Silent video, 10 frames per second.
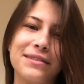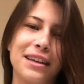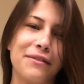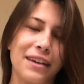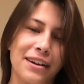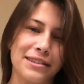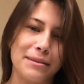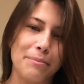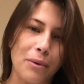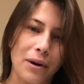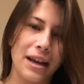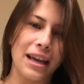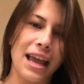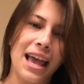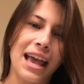Self-care is
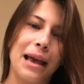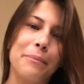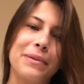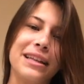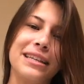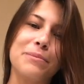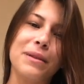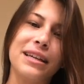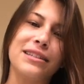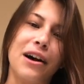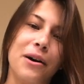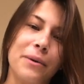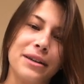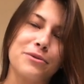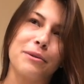important, and please, please
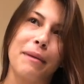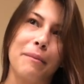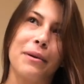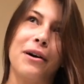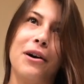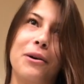always remember,